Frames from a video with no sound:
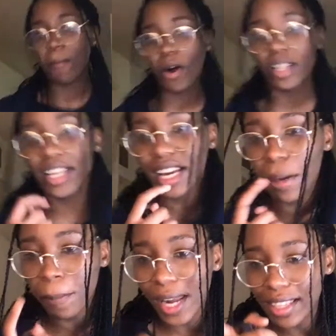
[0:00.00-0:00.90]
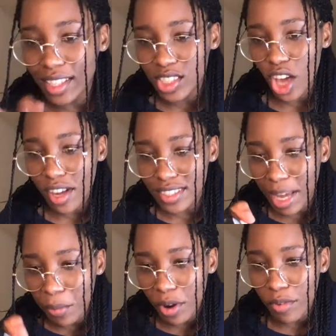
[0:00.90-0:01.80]
only going to play the songs
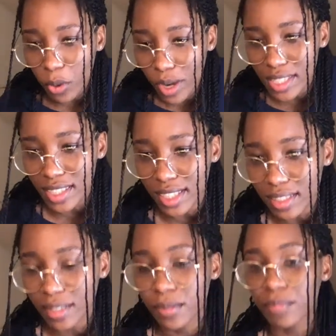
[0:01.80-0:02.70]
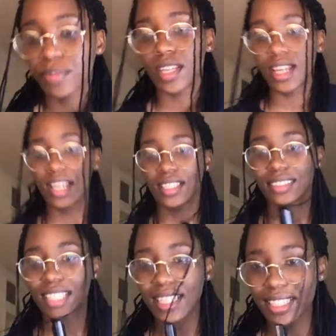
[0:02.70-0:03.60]
that were requested.
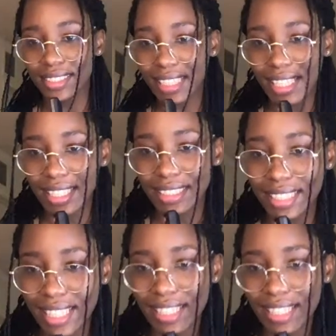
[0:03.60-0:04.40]
Did it.